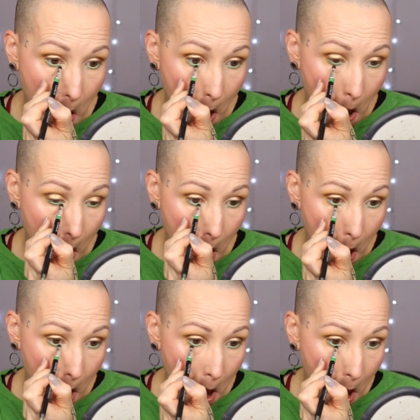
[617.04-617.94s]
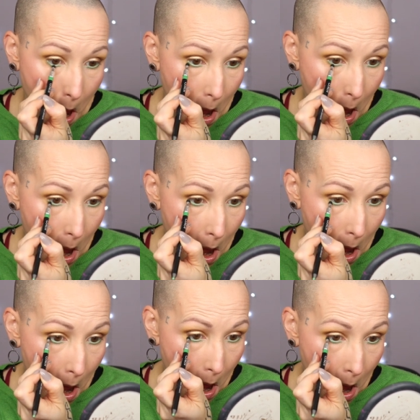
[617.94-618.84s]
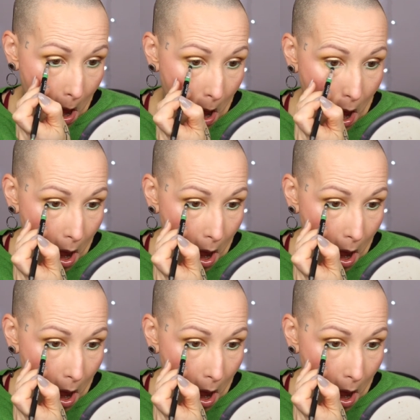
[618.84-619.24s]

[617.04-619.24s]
(no one is talking)